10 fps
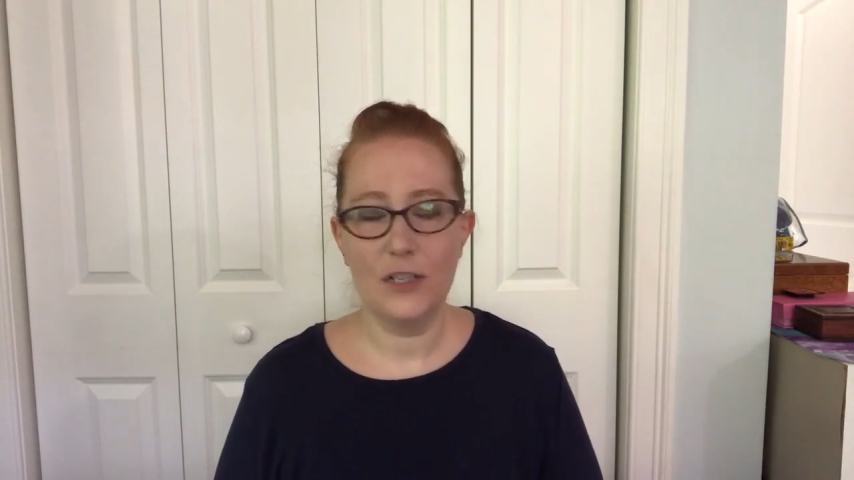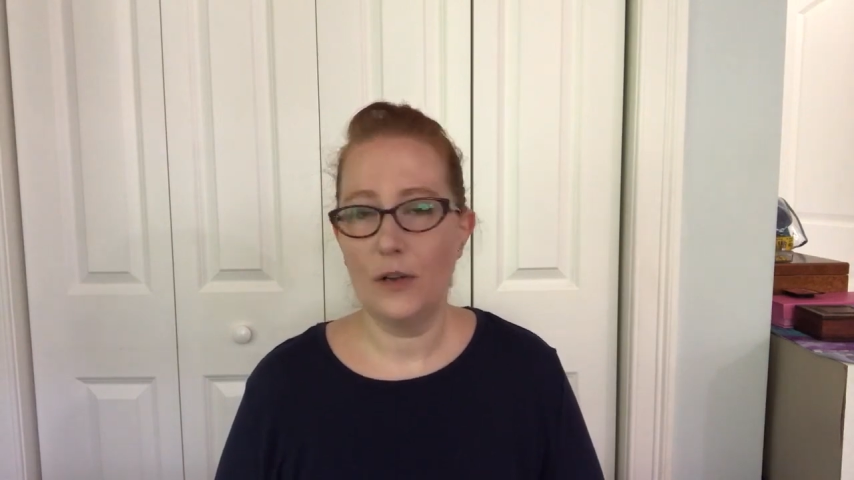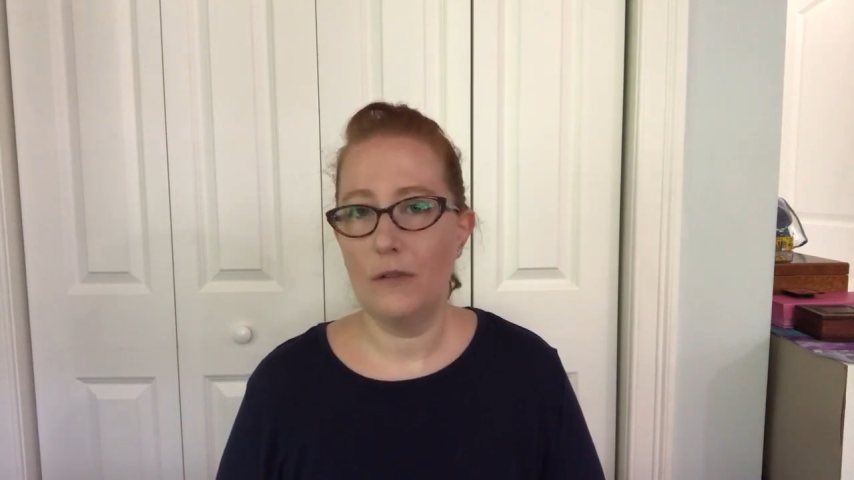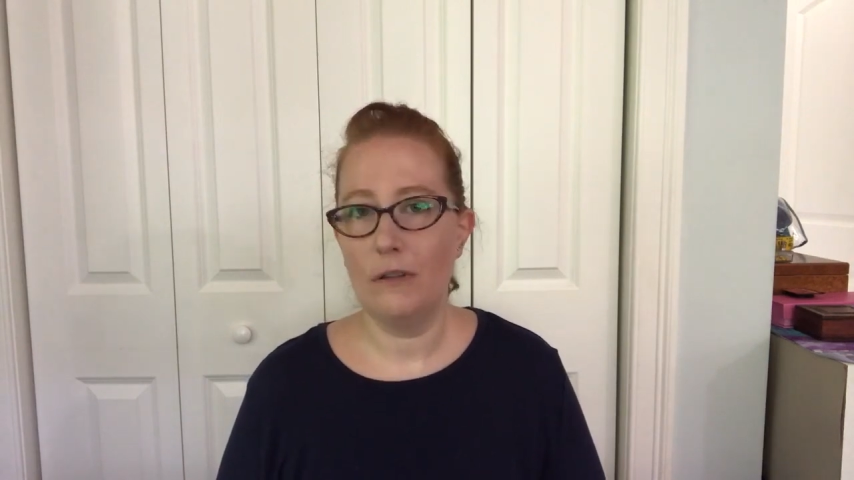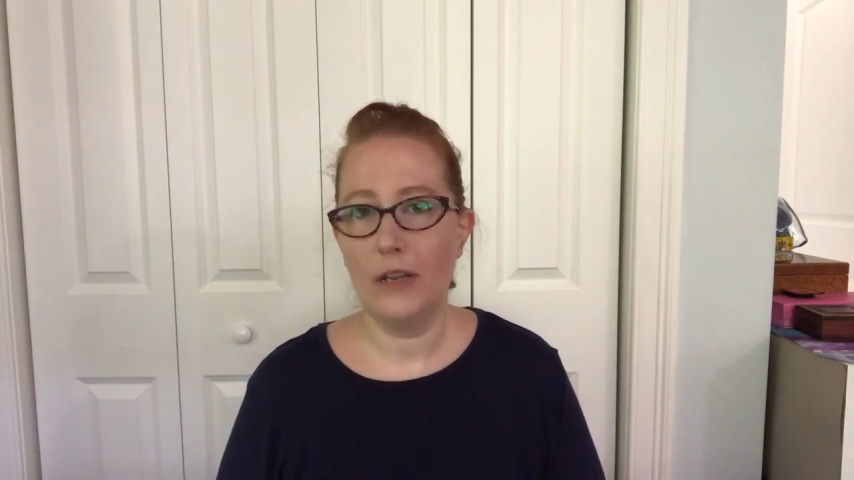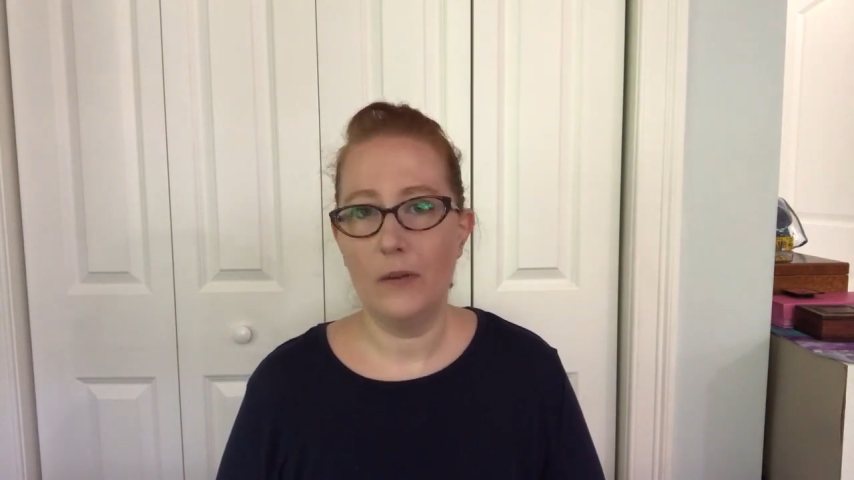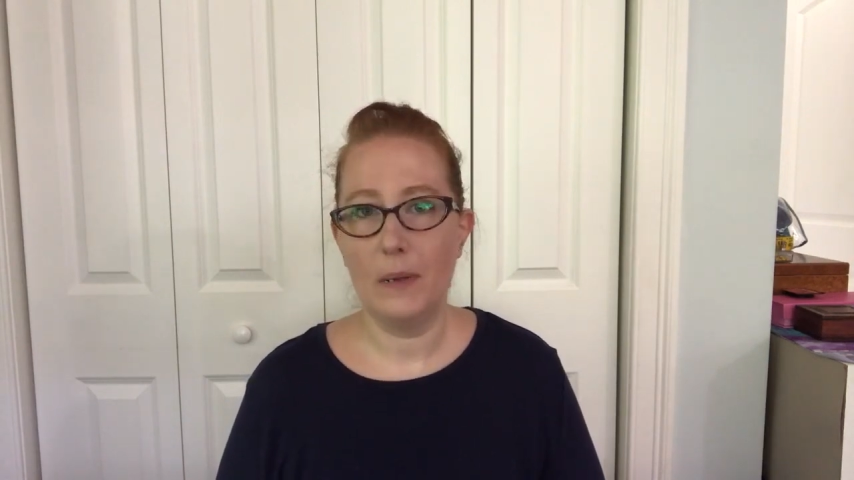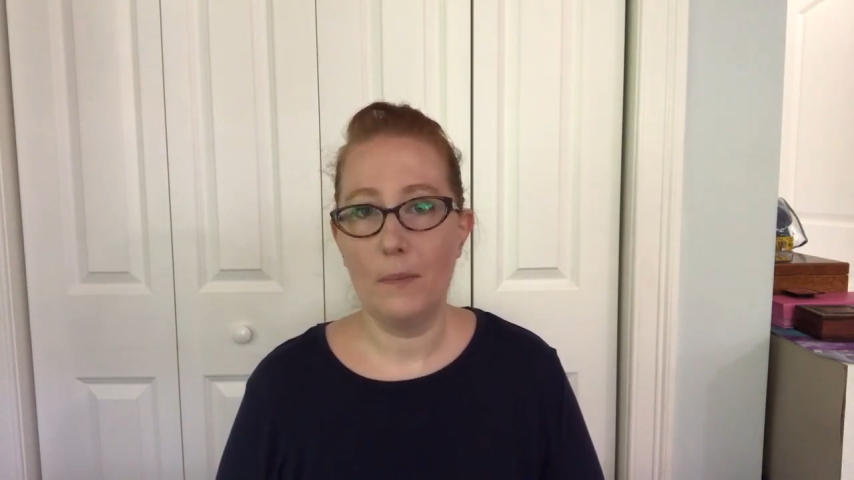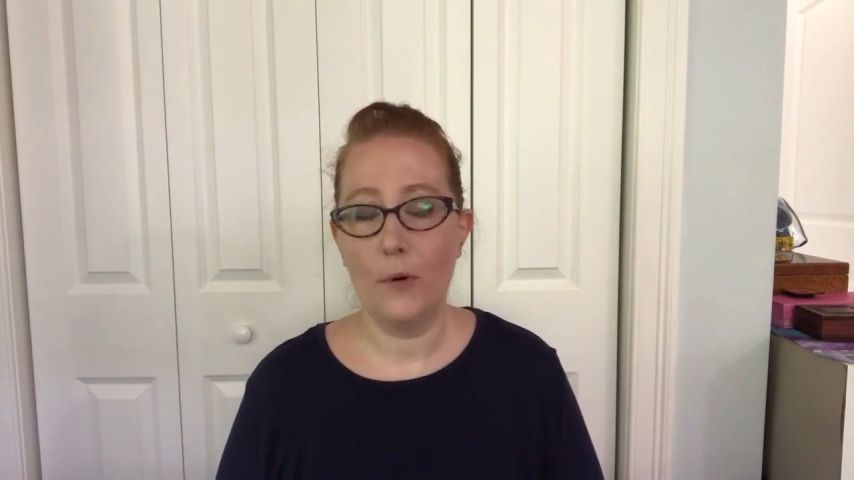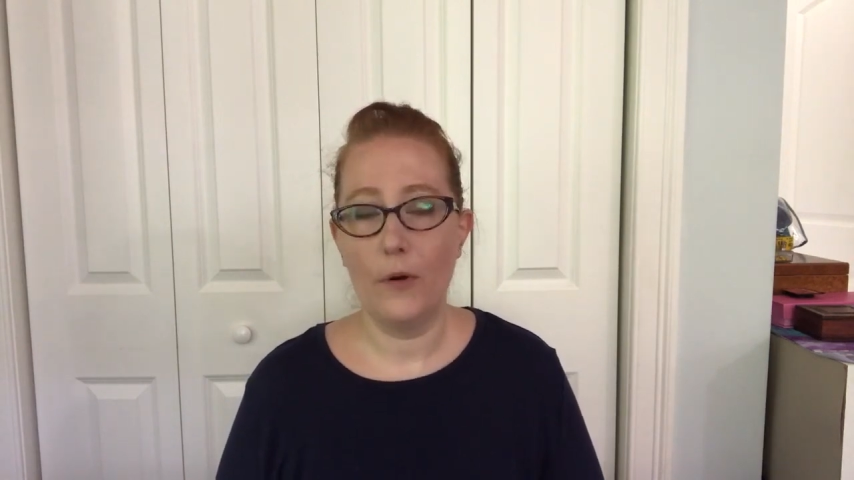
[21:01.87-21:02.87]
show you a little
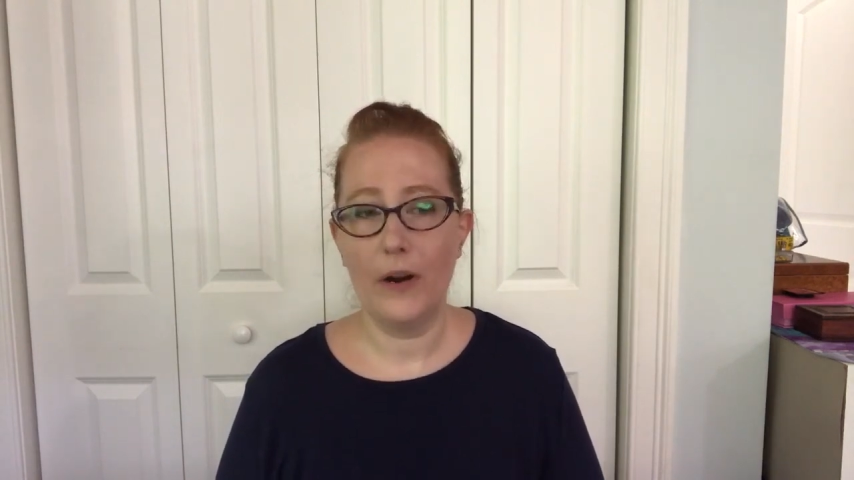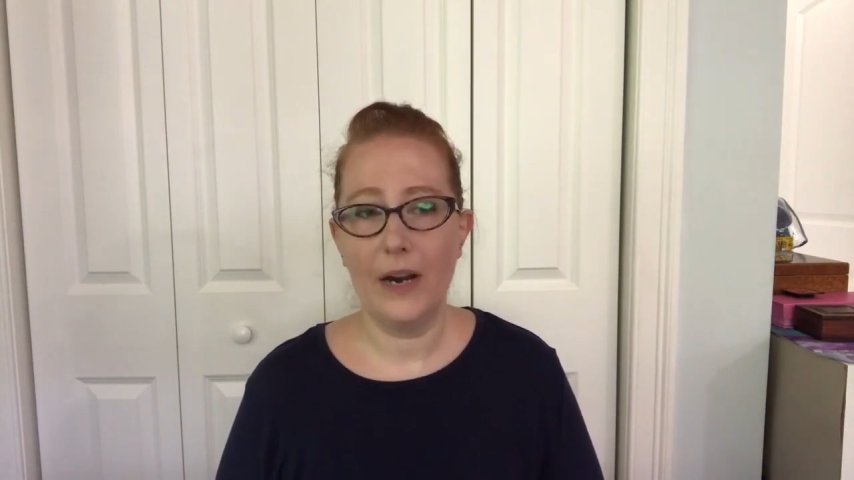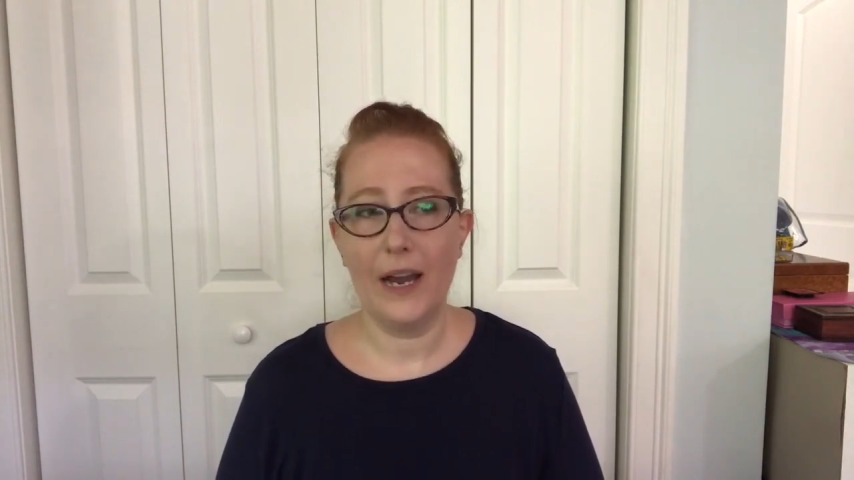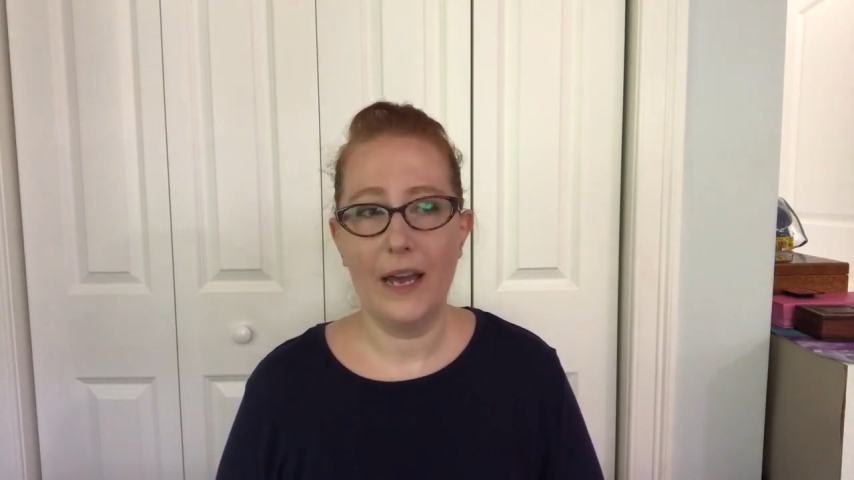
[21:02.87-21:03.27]
bit more.